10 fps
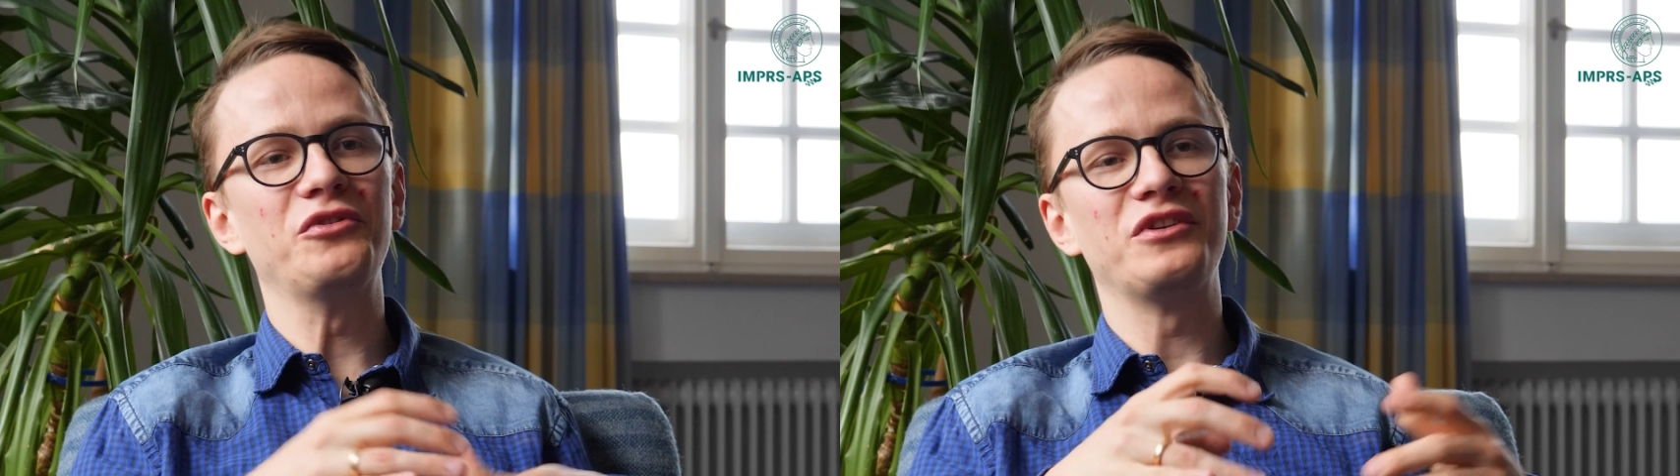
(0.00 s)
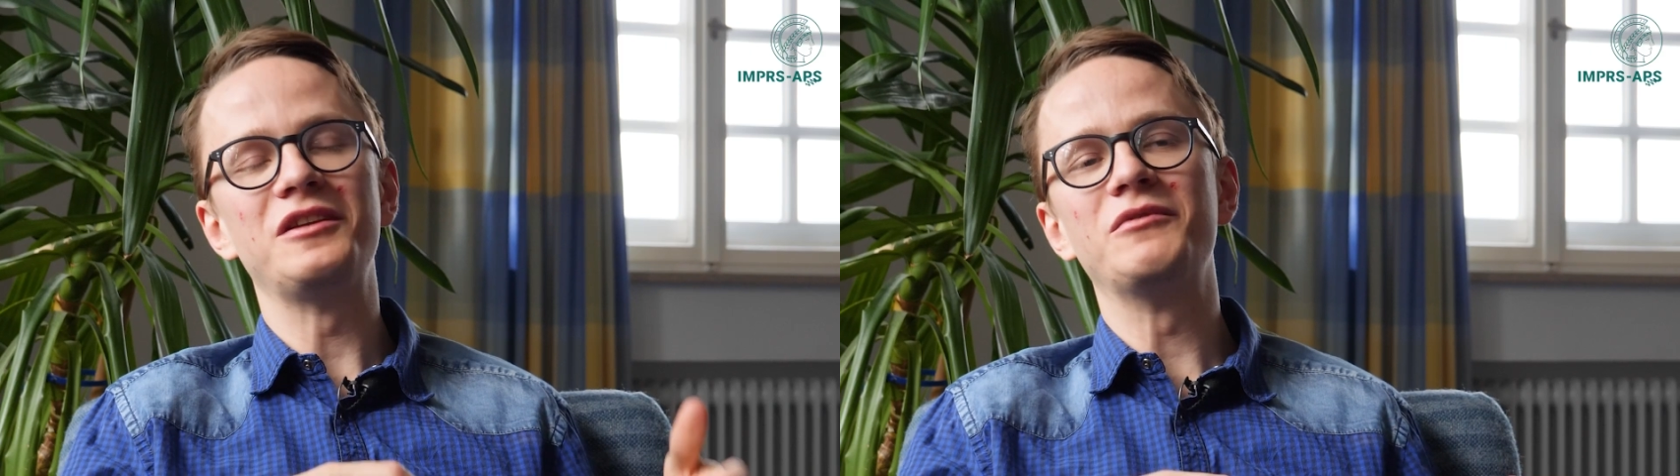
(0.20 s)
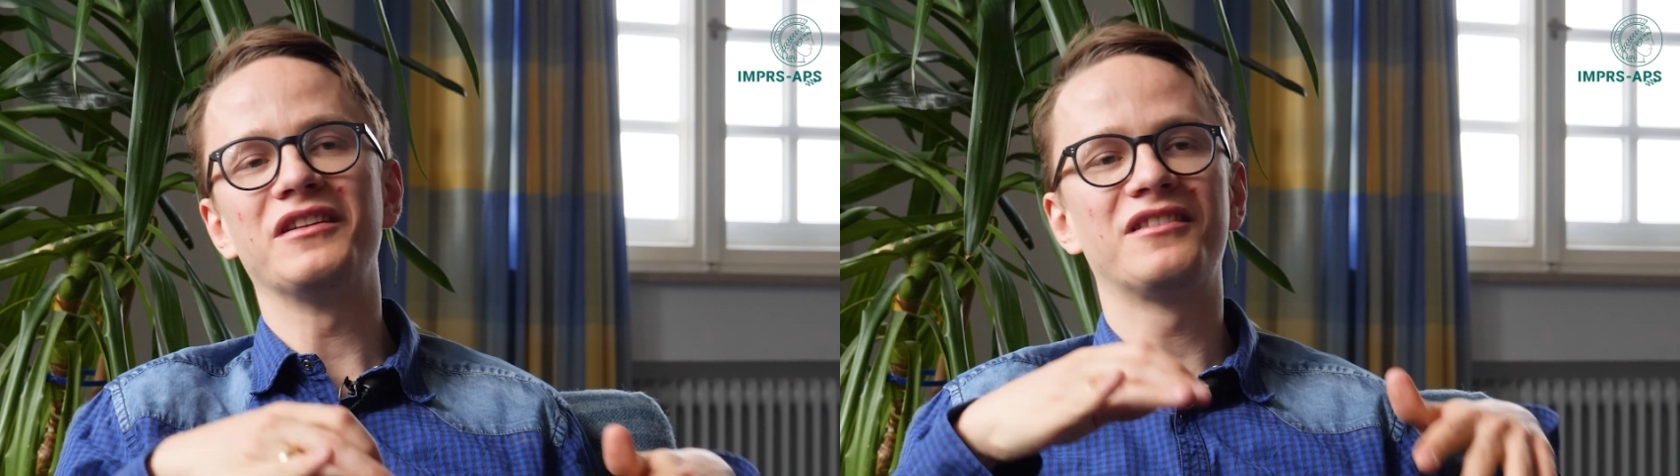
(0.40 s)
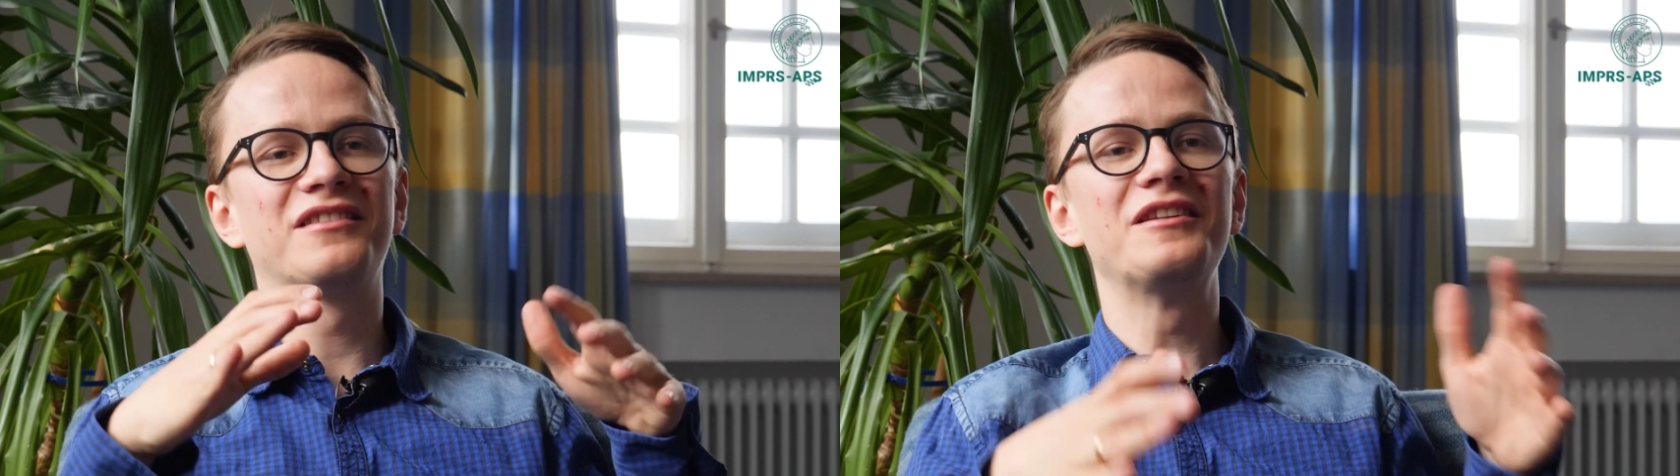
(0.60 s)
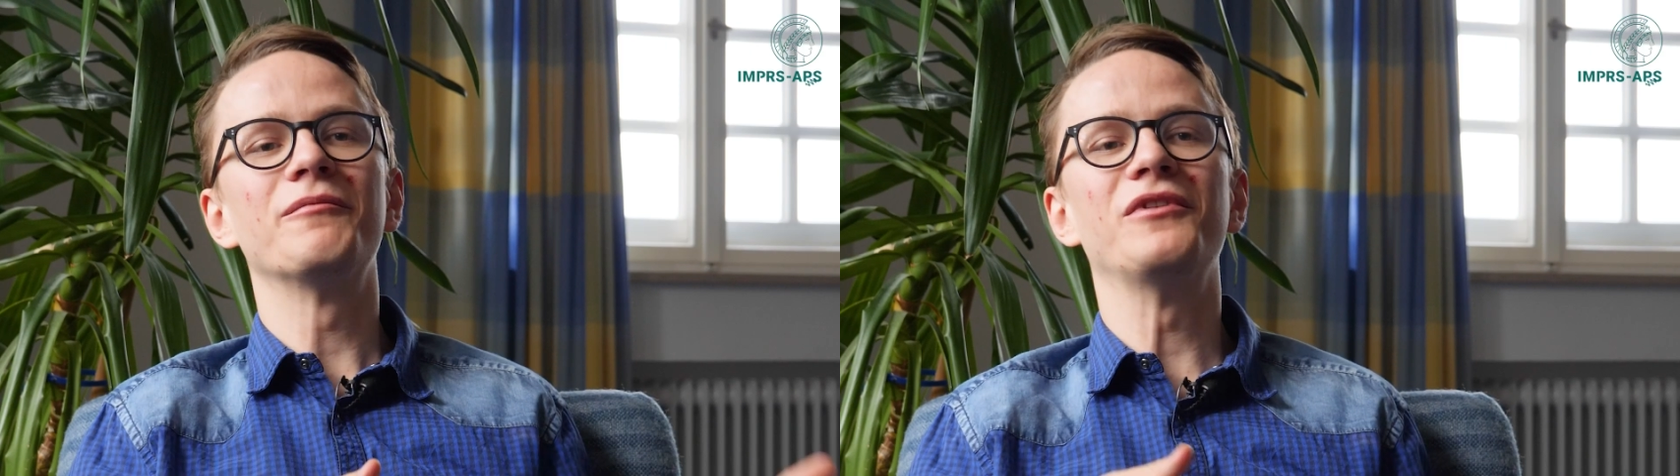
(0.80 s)
do we keep it as
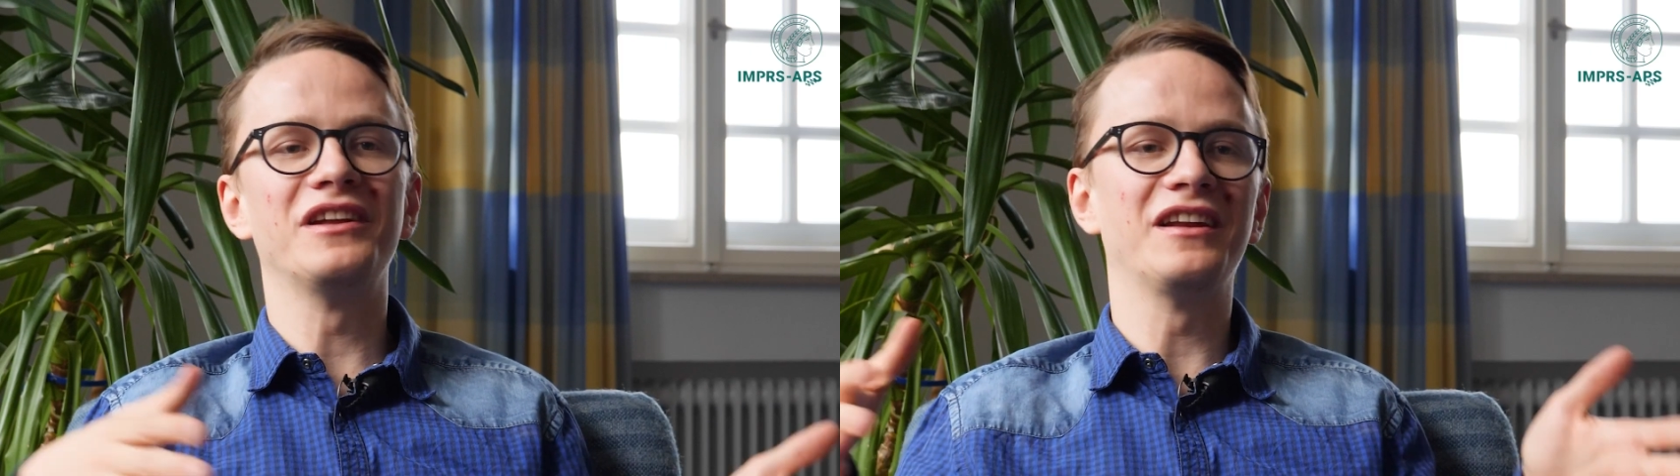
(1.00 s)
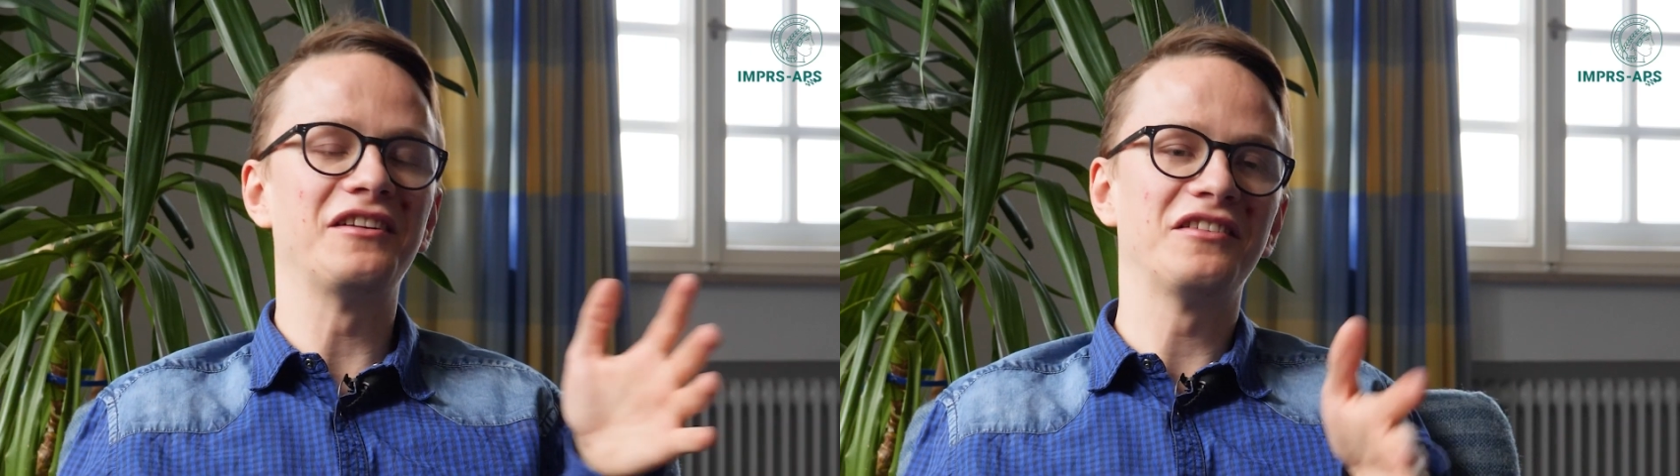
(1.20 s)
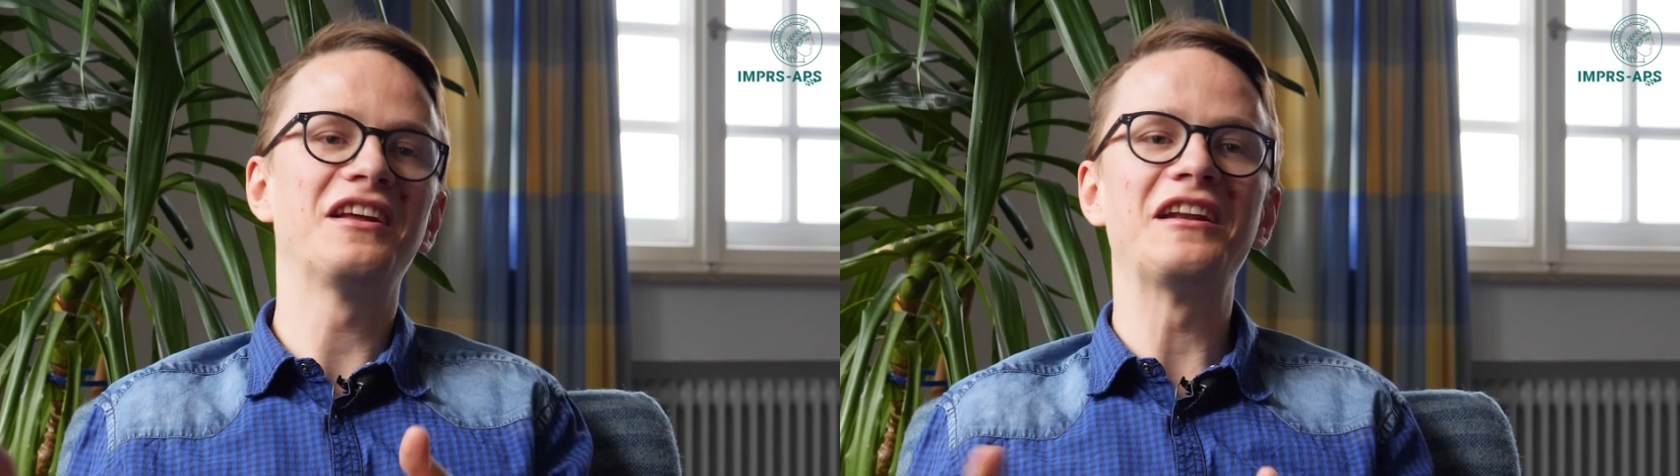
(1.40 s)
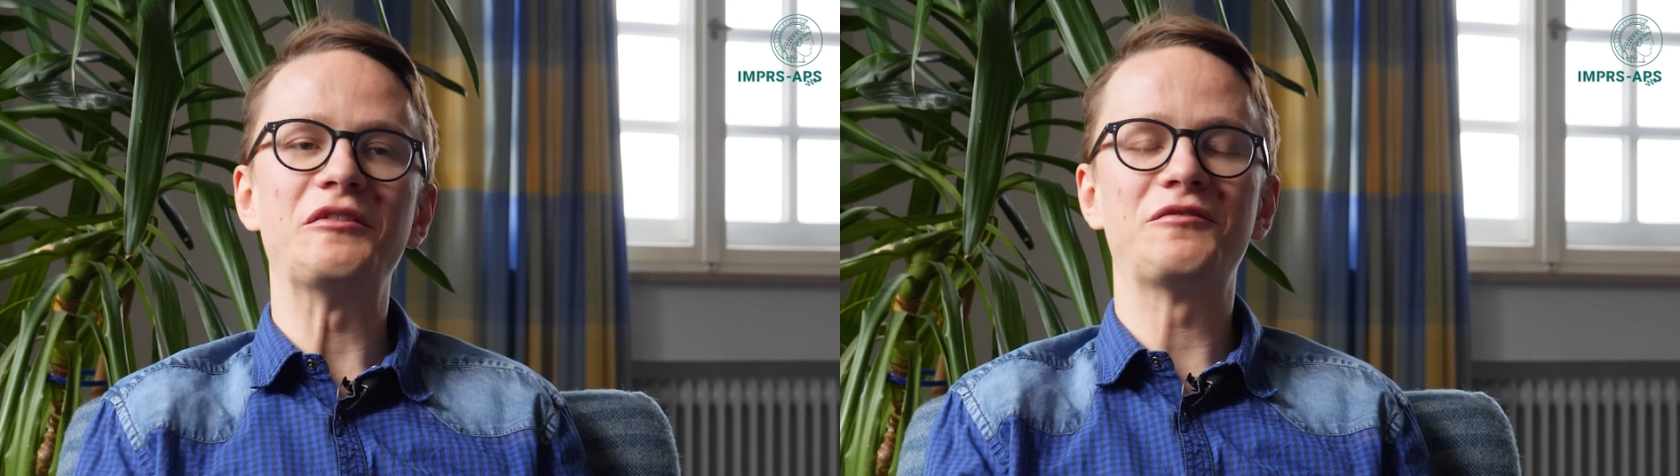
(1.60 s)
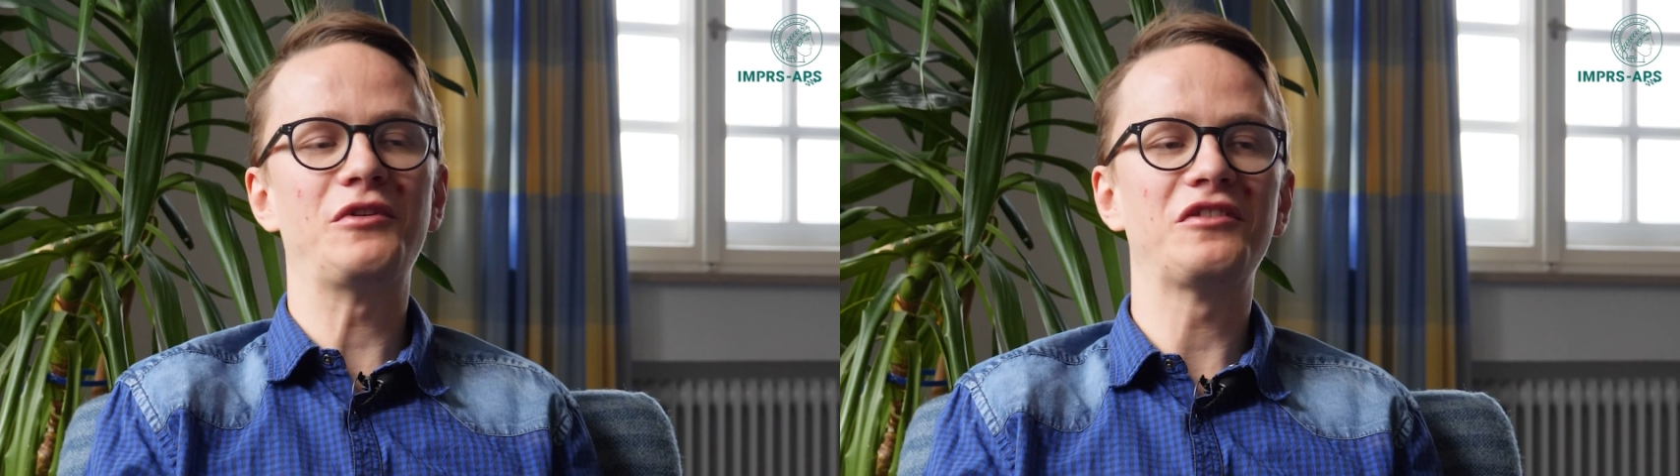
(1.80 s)
simple and understandable
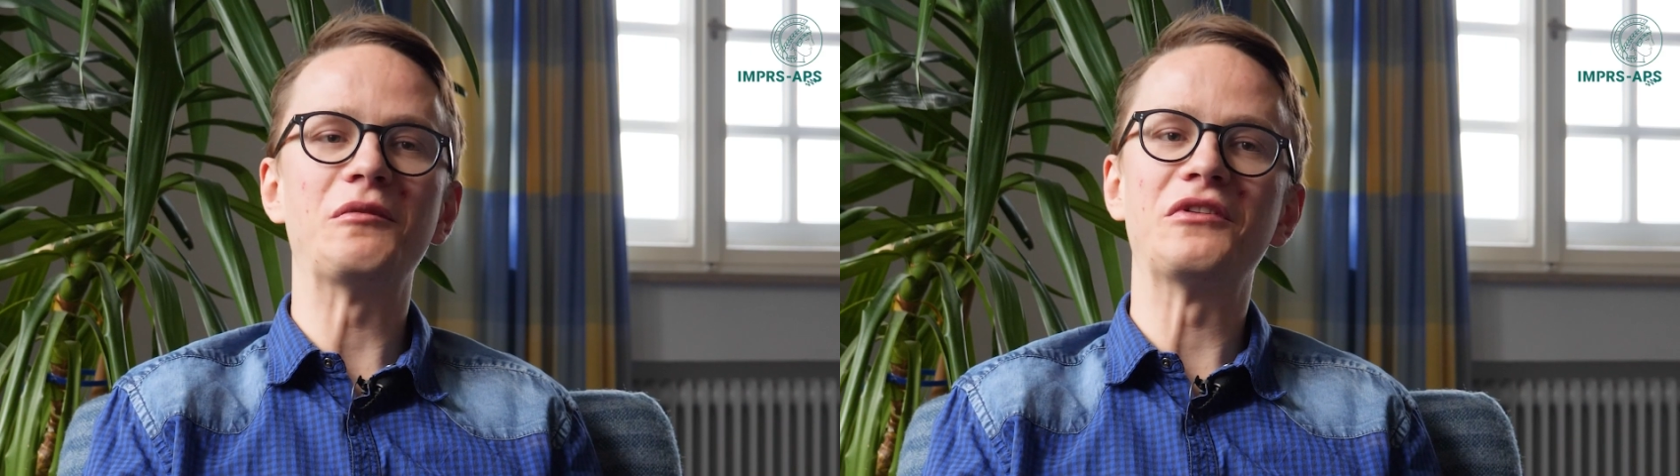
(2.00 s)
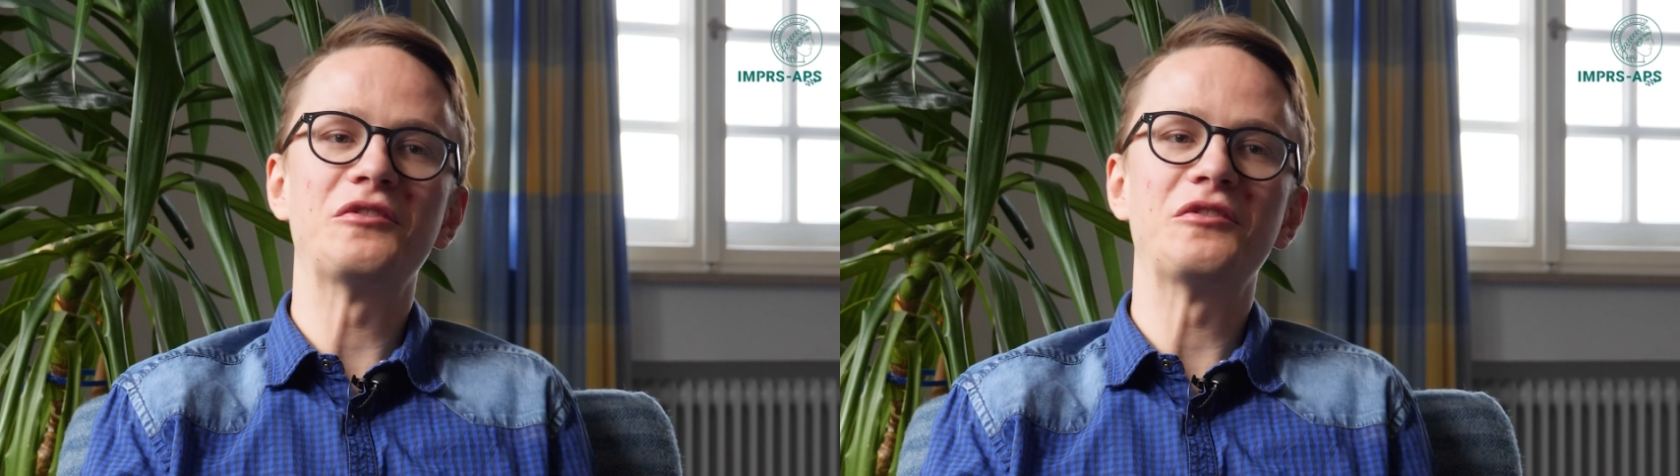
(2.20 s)
as possible?